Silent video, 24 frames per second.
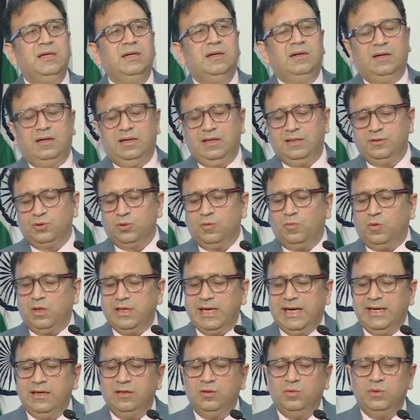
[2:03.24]
So what
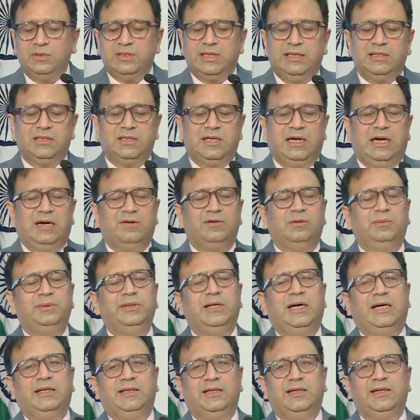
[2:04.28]
I'll do is I'll start on the
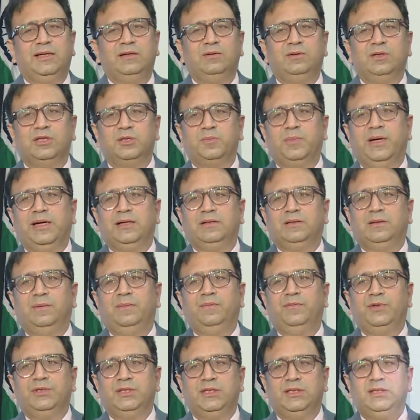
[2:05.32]
other end of the spectrum,
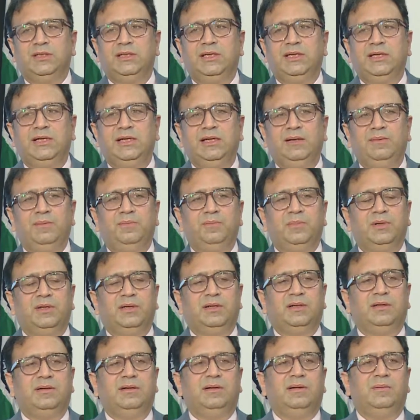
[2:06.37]
which is the
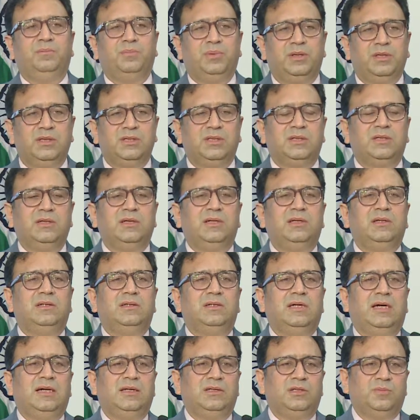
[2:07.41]
personal
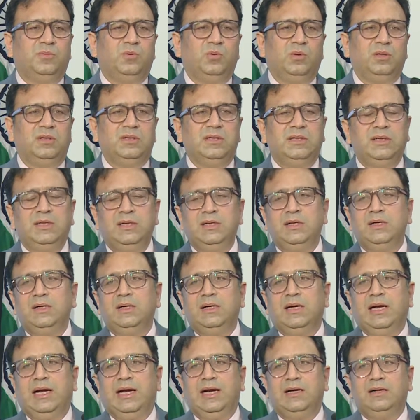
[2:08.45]
transport,
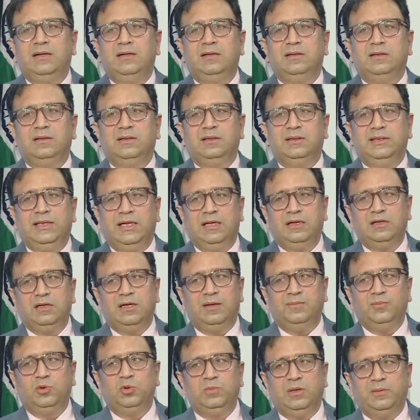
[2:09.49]
and then
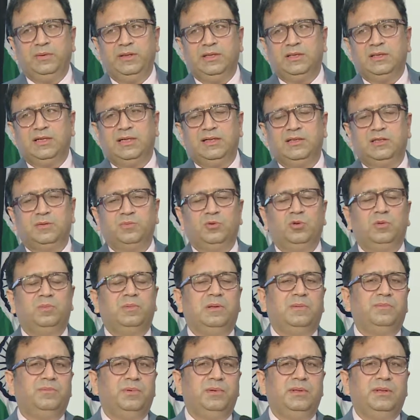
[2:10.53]
come to public transport.
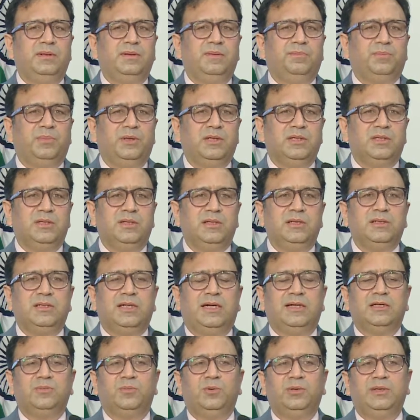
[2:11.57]
Personal
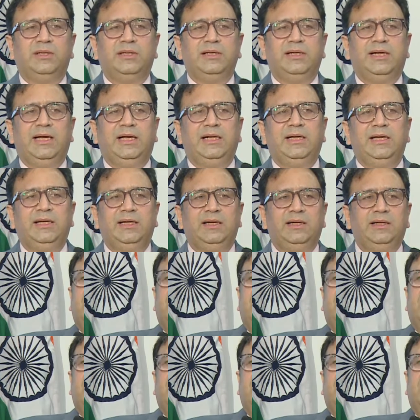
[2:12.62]
transport in Delhi,